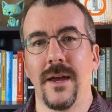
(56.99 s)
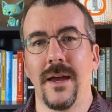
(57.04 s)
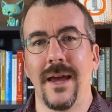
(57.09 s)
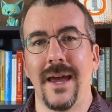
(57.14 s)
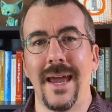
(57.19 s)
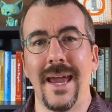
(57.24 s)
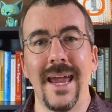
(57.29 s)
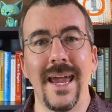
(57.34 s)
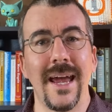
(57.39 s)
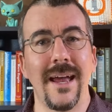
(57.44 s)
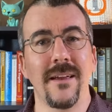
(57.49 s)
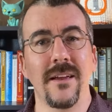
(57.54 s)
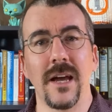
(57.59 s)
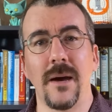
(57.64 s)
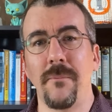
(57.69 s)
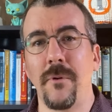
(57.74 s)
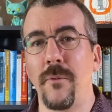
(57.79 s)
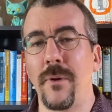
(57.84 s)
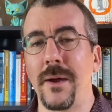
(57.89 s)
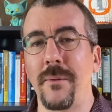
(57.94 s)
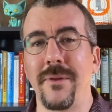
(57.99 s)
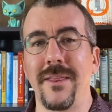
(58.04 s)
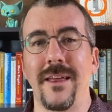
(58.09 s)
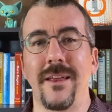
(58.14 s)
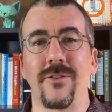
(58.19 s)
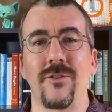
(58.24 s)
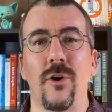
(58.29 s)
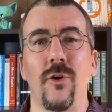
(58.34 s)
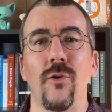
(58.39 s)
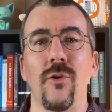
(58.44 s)
and come away with a
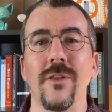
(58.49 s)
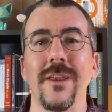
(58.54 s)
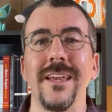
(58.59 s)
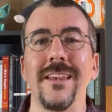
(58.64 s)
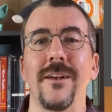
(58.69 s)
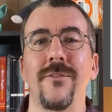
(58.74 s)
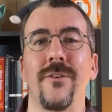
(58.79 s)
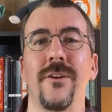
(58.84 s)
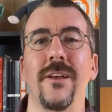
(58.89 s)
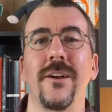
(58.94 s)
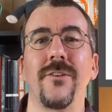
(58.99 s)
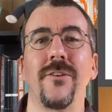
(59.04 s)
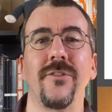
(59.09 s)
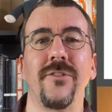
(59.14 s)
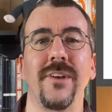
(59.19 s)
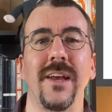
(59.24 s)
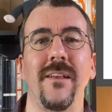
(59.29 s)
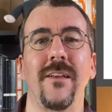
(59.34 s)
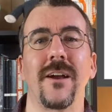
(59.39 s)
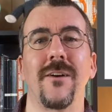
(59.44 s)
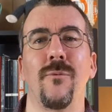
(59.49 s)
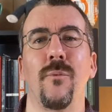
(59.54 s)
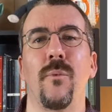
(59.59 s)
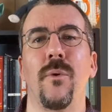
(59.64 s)
totally different understanding of